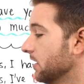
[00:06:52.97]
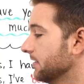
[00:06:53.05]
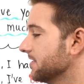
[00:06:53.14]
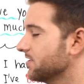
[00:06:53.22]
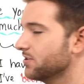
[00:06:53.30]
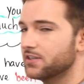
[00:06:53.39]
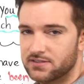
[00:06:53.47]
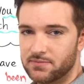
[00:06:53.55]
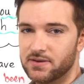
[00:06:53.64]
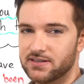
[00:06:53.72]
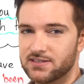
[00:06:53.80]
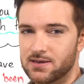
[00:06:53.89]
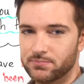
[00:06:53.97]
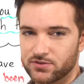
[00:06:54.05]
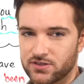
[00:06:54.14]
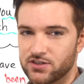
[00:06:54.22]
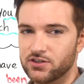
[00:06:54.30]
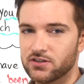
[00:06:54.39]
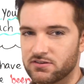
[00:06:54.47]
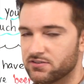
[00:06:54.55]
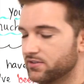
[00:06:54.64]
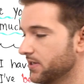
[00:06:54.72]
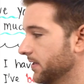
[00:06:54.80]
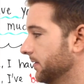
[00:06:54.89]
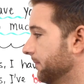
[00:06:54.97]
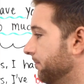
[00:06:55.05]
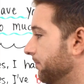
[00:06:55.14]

Let's look at some examples and you'll understand.